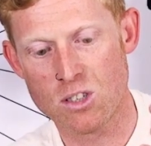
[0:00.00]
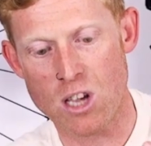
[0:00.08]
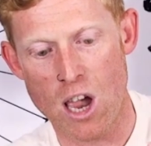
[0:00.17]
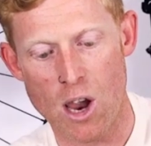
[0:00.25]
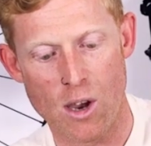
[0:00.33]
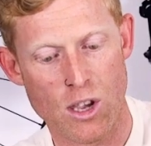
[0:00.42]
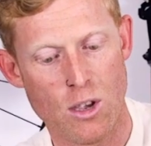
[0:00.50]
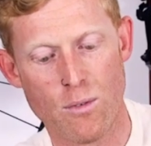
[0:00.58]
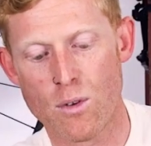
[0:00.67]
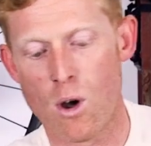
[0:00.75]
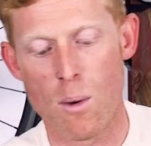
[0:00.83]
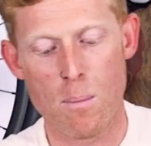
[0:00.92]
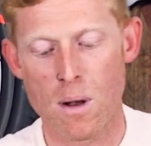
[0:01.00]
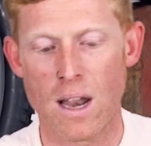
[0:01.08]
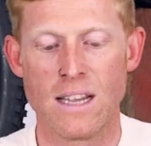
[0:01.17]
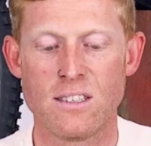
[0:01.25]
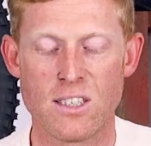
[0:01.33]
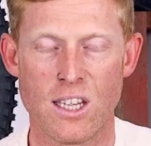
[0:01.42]
So you've got
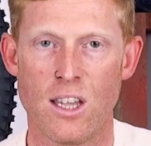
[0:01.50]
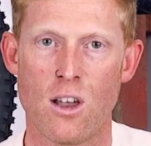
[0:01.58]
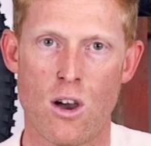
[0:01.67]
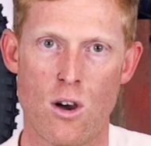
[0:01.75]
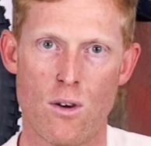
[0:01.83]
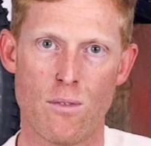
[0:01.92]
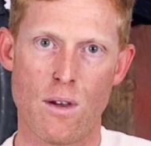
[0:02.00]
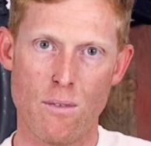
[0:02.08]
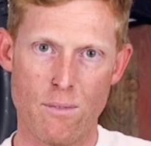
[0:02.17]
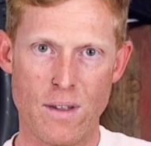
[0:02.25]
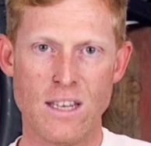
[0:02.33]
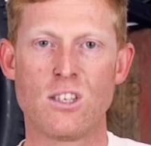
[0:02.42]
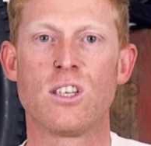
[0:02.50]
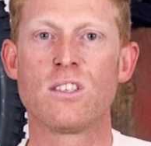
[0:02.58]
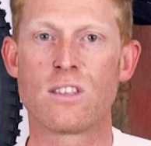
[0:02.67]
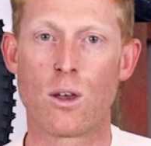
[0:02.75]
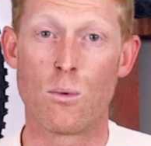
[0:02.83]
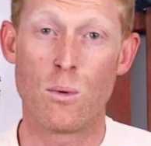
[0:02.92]
plenty of
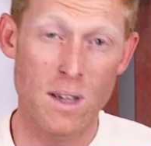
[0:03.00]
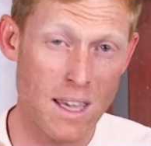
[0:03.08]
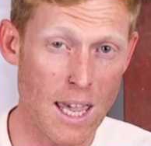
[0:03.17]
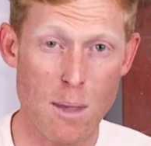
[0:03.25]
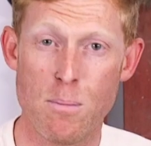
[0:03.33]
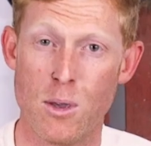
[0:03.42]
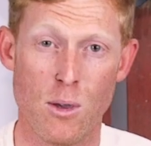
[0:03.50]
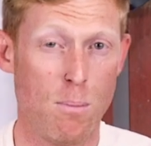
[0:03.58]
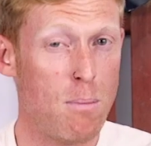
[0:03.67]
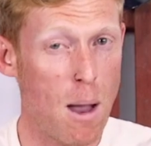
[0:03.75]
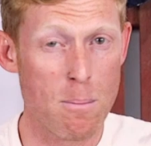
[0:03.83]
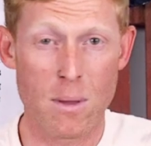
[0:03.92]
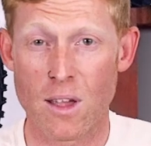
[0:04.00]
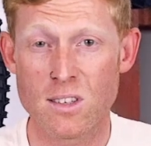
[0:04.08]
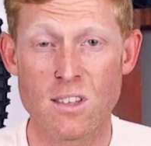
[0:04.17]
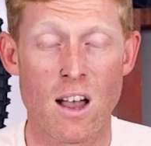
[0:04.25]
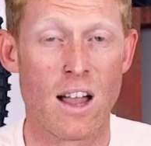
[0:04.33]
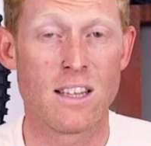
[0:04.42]
features that will keep you pumping
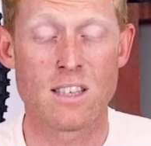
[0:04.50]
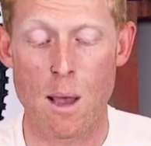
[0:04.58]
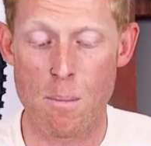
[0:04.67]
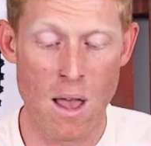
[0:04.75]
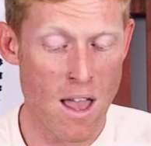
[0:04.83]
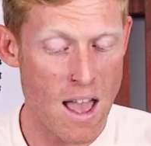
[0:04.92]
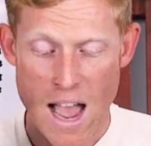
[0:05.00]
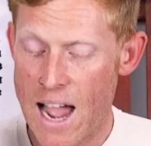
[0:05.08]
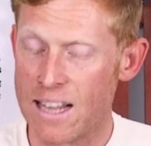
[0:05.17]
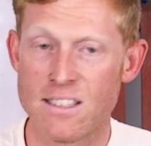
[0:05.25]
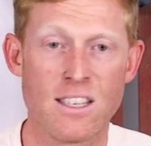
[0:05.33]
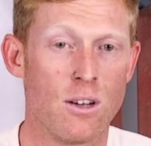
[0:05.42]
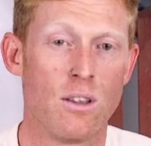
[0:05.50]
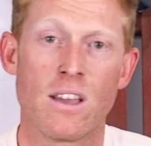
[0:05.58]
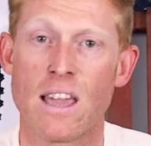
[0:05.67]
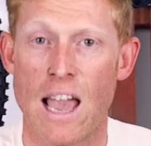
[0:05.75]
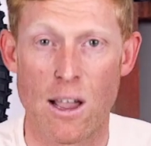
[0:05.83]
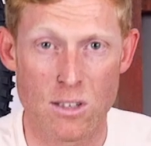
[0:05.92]
those tyres up until the
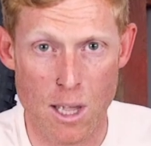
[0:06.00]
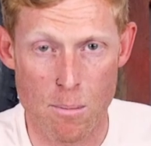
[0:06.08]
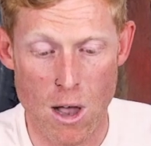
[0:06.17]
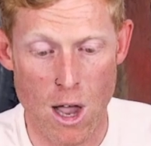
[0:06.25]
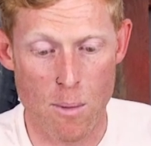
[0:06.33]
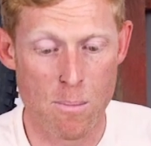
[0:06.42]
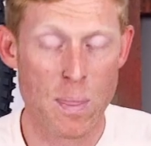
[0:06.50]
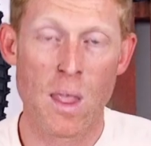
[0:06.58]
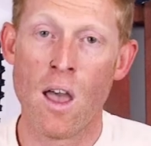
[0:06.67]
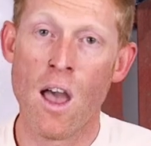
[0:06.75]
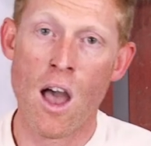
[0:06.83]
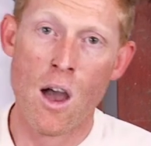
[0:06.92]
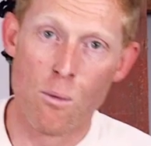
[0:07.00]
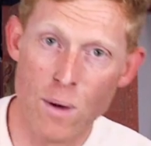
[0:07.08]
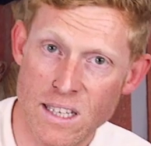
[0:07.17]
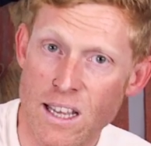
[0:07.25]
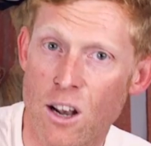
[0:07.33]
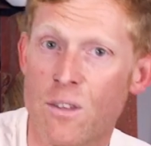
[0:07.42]
cows come home.
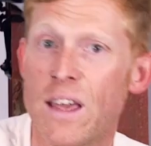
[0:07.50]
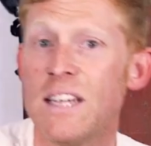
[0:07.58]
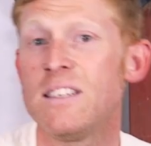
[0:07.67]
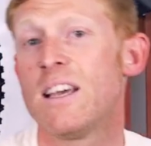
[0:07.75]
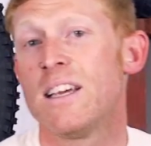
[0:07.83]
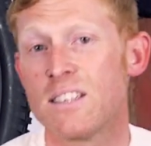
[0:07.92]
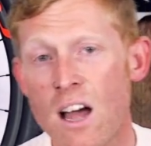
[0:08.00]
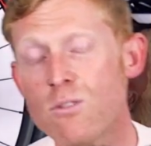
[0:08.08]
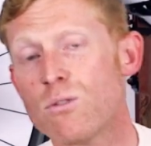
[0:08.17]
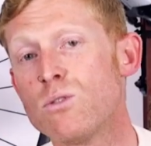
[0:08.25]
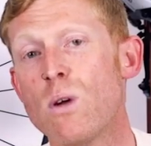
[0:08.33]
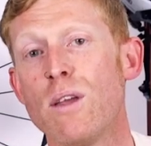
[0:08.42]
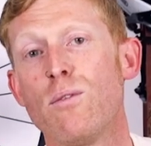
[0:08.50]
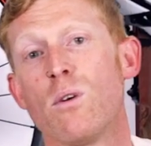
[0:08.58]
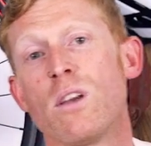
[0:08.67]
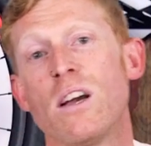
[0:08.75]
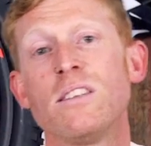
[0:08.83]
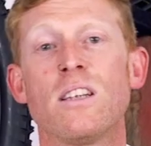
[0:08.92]
Retail on this is
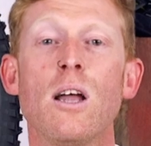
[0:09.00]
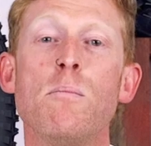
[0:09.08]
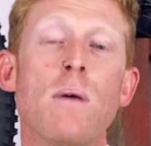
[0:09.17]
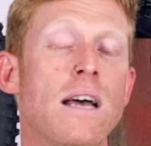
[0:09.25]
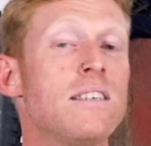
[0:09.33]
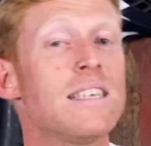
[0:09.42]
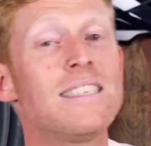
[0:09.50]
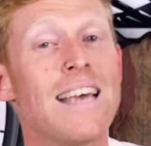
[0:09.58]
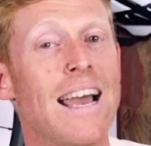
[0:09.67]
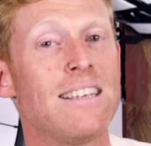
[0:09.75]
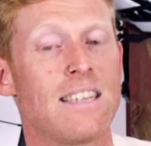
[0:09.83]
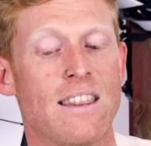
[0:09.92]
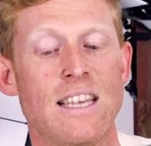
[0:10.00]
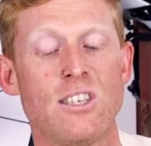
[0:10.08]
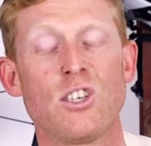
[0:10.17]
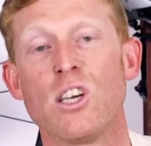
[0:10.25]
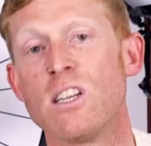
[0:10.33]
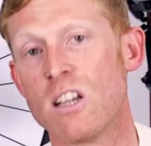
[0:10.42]
$124.99, but as I said,
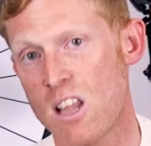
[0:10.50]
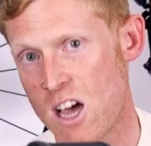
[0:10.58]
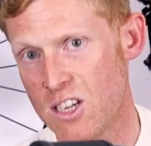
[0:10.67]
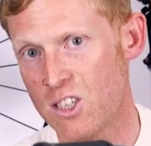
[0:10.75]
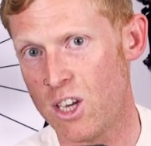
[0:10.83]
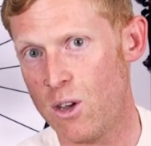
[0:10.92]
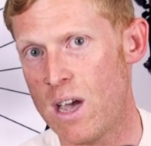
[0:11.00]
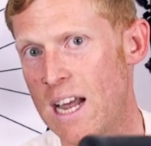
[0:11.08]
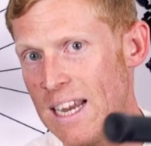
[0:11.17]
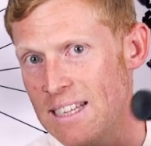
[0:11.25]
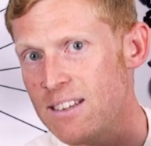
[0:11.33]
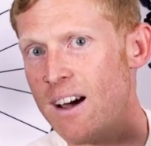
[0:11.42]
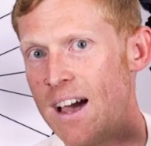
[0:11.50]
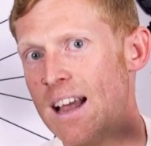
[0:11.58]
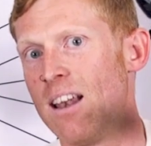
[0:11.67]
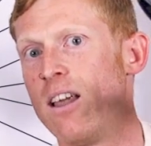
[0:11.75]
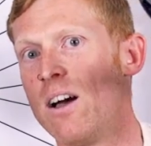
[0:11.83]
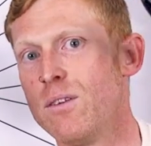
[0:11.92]
this should last you an
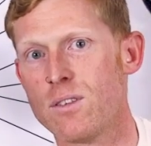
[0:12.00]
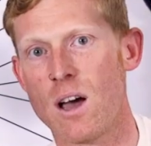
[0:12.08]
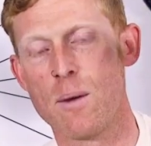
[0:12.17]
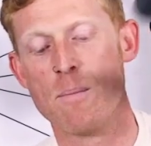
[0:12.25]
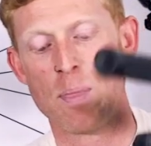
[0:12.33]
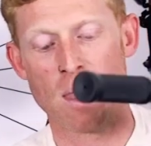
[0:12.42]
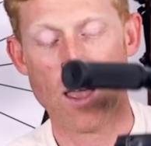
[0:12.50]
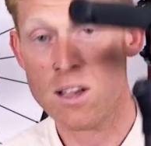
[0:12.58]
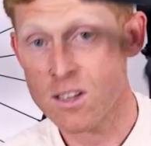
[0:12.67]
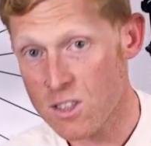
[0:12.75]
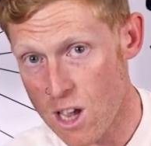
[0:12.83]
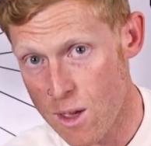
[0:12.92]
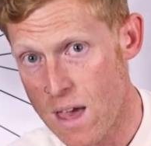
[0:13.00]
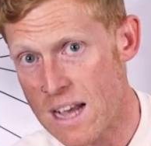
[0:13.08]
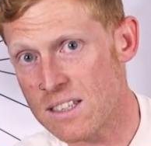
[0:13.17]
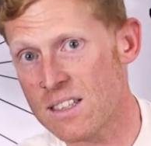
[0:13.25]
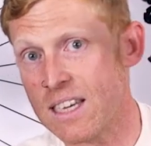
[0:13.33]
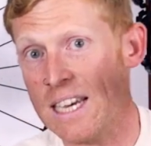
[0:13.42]
entire lifetime. So
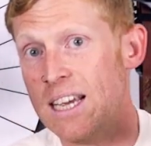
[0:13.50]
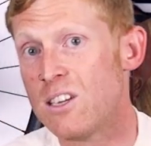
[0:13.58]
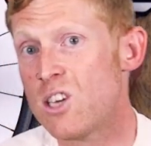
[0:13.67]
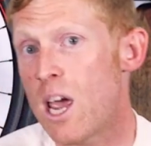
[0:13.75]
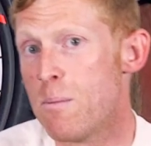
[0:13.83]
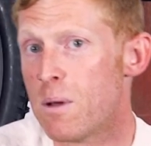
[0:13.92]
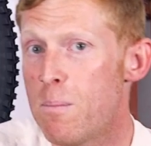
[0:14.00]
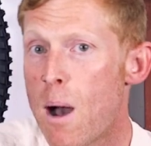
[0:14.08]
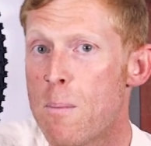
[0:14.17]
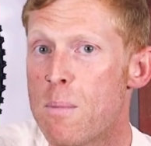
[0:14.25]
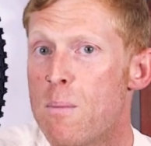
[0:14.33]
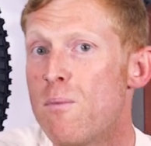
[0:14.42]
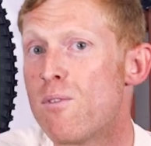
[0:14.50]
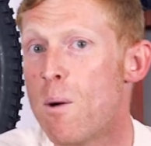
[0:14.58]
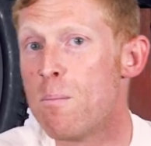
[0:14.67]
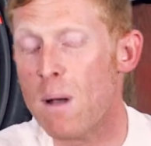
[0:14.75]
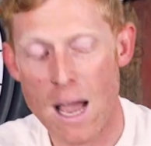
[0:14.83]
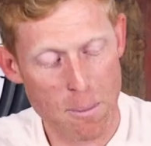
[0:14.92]
that's the chamber pump
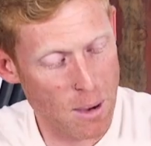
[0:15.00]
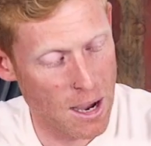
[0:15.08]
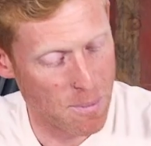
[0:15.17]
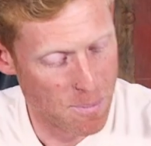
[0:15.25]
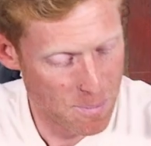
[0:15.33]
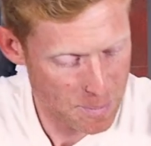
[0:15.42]
from Blackburn.